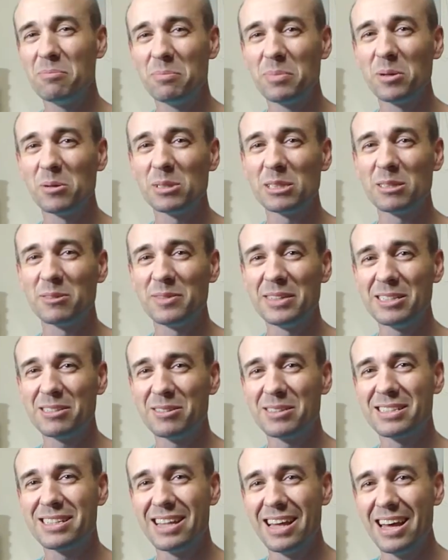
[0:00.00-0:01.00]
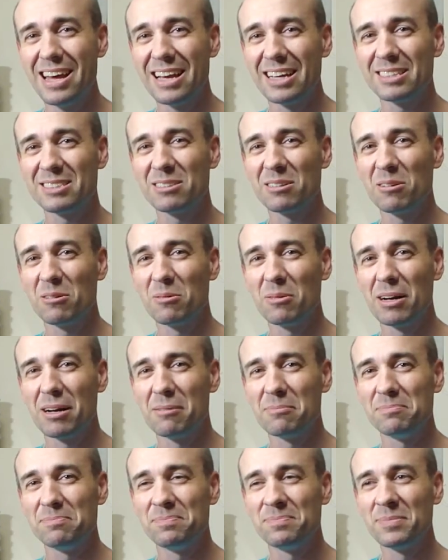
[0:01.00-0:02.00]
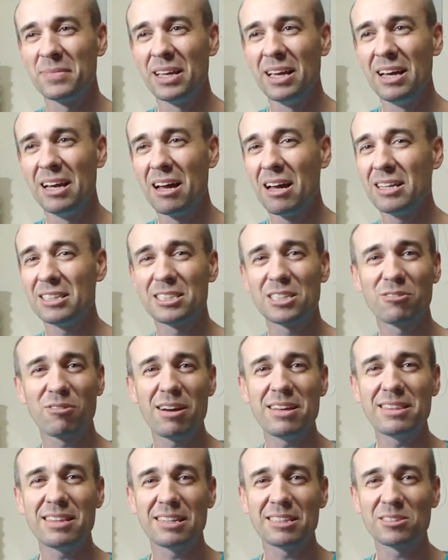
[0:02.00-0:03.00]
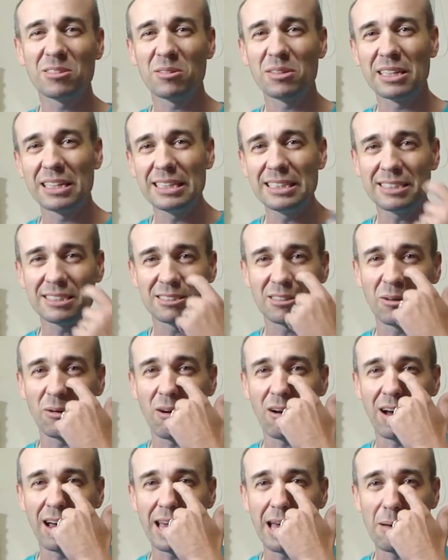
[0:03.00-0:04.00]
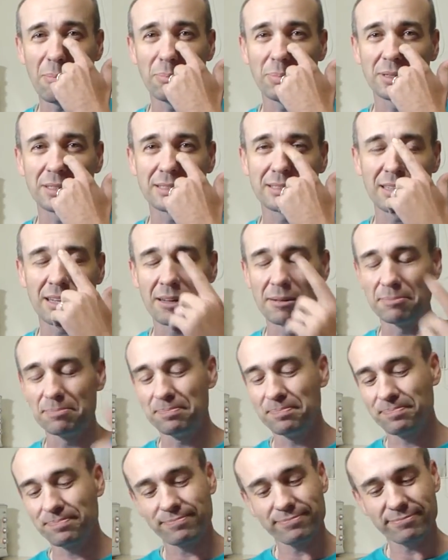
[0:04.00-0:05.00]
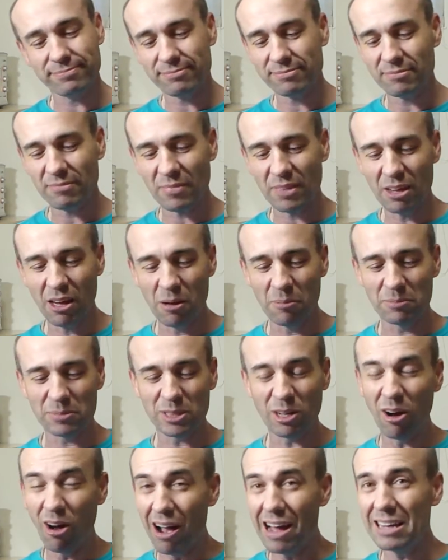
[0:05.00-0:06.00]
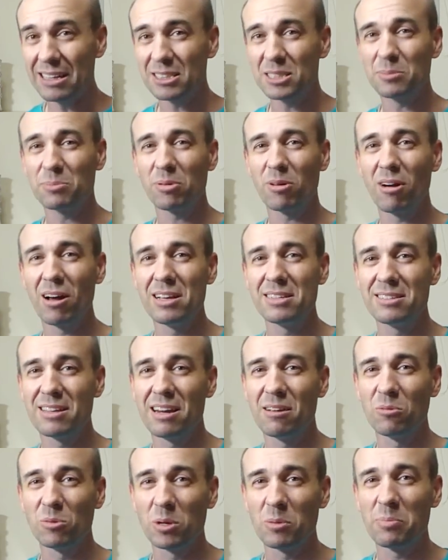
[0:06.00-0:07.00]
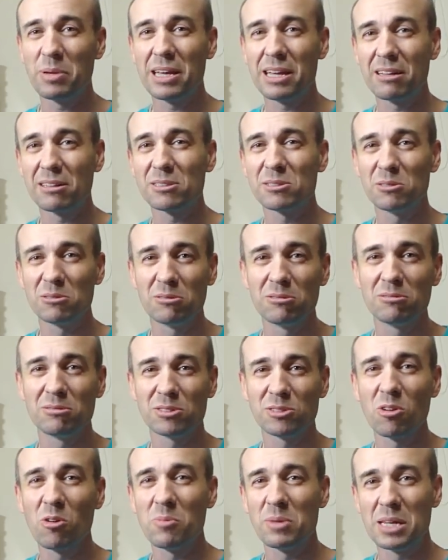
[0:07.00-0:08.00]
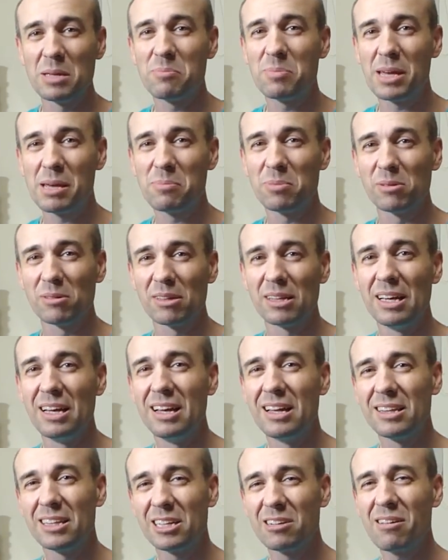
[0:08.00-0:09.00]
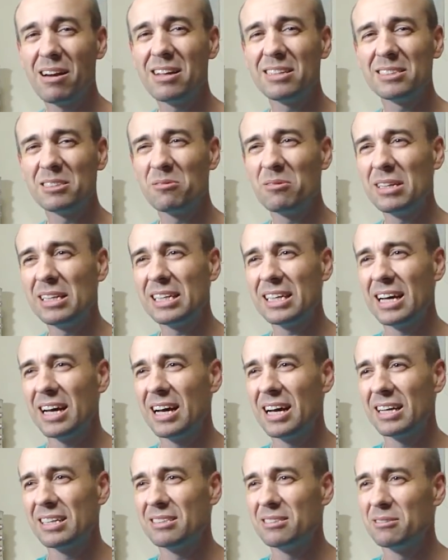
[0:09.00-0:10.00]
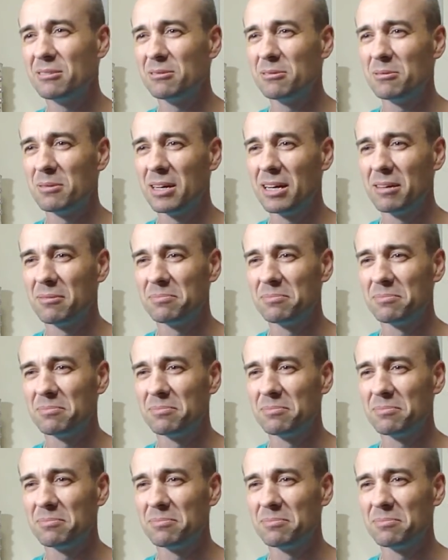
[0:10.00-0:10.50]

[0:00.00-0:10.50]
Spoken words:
building of interest there. So it's great that it's on the list so high up, but I'm kind of surprised that it would appeal to so many people. The grounds are really hard to,